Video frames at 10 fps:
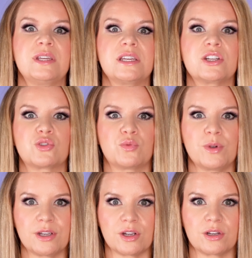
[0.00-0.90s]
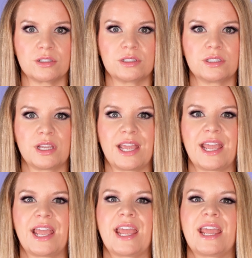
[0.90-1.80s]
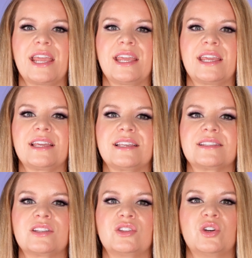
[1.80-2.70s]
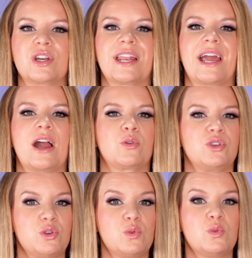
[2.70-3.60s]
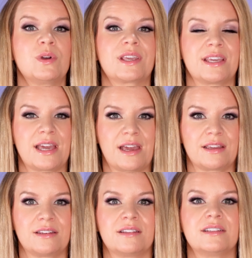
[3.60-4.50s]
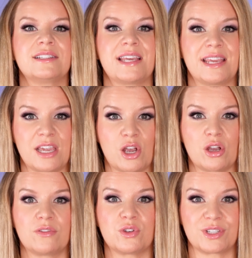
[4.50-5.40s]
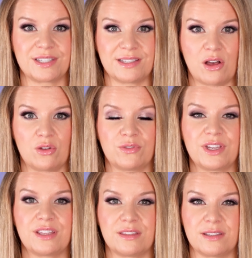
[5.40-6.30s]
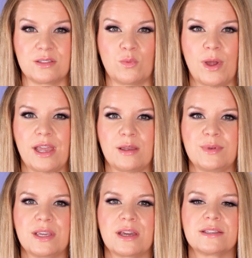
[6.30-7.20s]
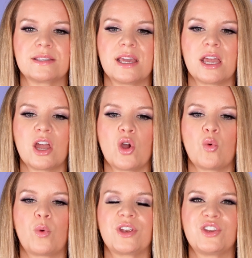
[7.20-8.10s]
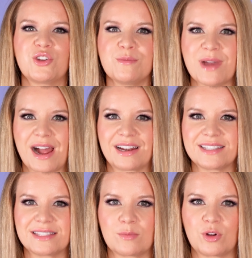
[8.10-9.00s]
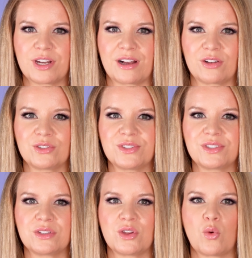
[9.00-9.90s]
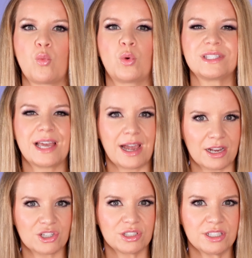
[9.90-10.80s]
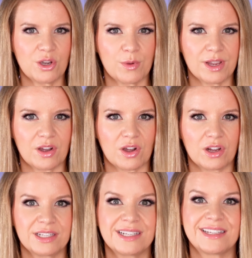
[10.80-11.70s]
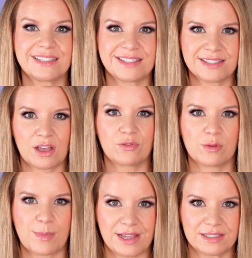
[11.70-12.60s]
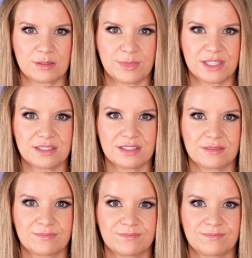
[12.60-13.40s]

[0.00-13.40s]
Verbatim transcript: being triggered is look at how you can take care of yourself in this way. Because when you're mad at someone else, what's actually going on is self-abandonment.